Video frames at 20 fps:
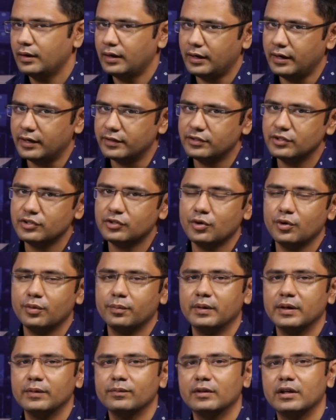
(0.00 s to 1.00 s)
I just hope,
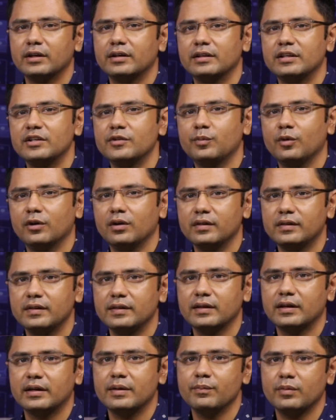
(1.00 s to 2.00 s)
ma'am, that these
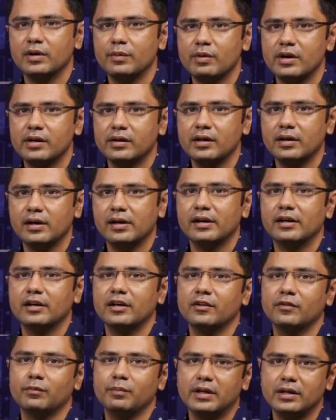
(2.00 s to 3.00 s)
policies are implemented and it
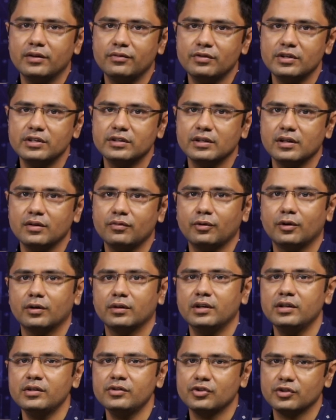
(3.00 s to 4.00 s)
is beneficial for
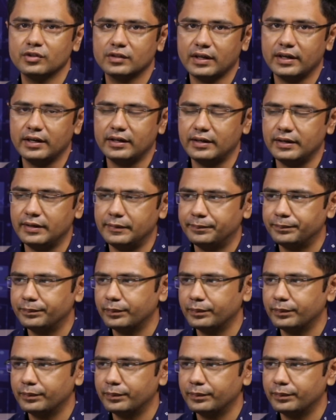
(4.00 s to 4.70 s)
the society.